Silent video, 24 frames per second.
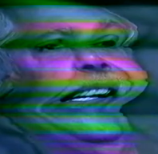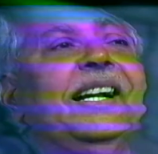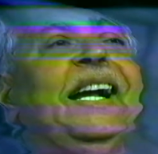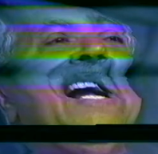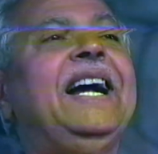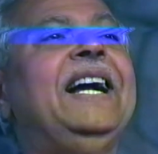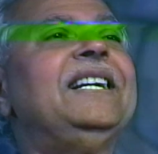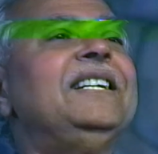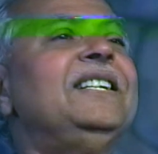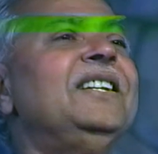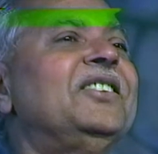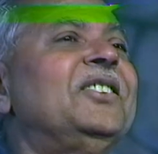
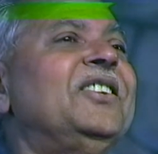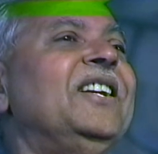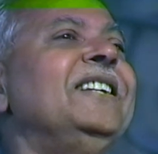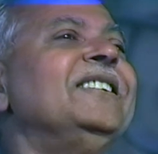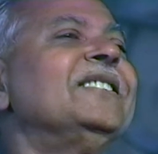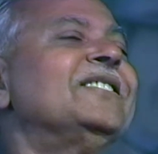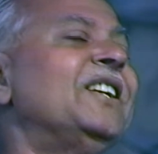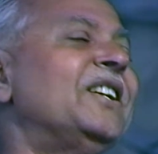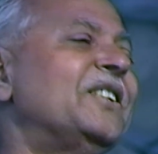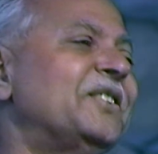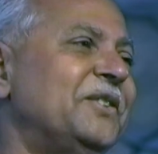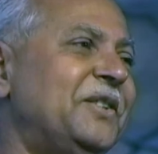and He thinks
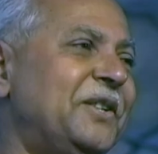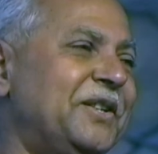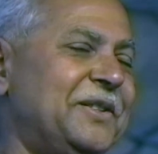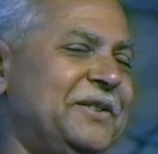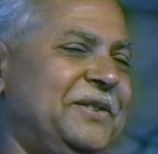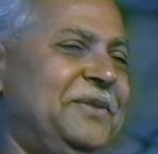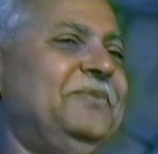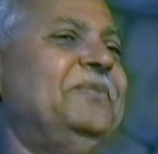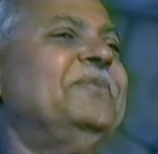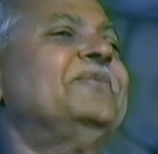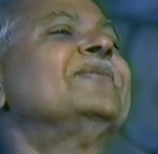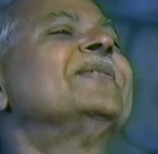that,
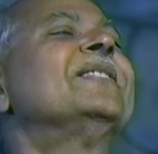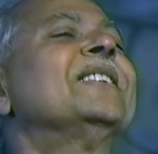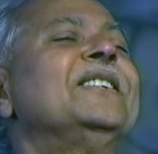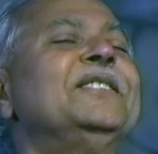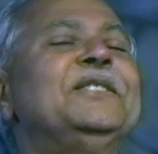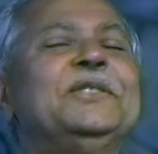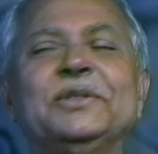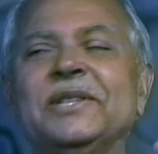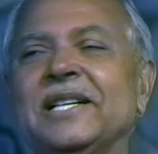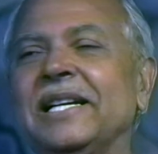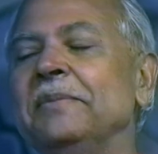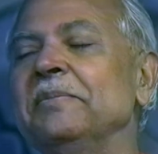oh,
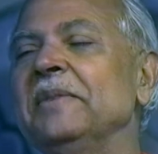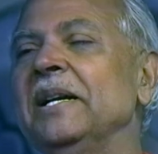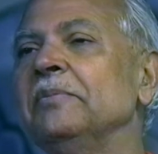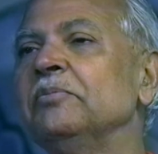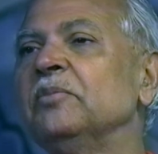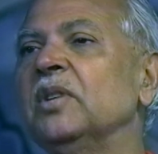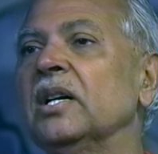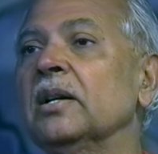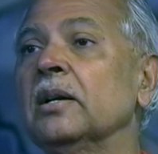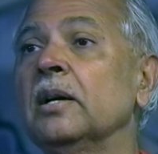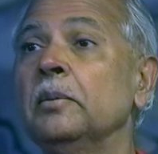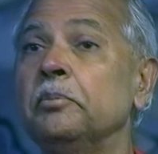you remember.